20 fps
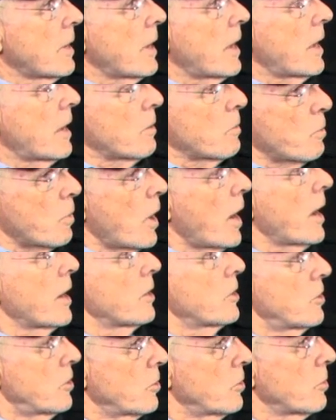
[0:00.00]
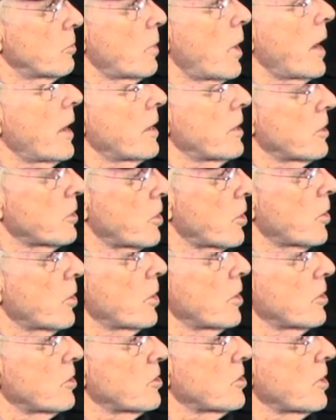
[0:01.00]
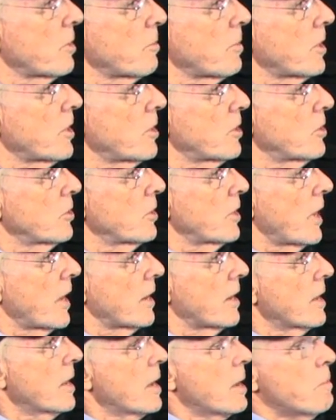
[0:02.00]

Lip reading: And why encourage somebody to do that?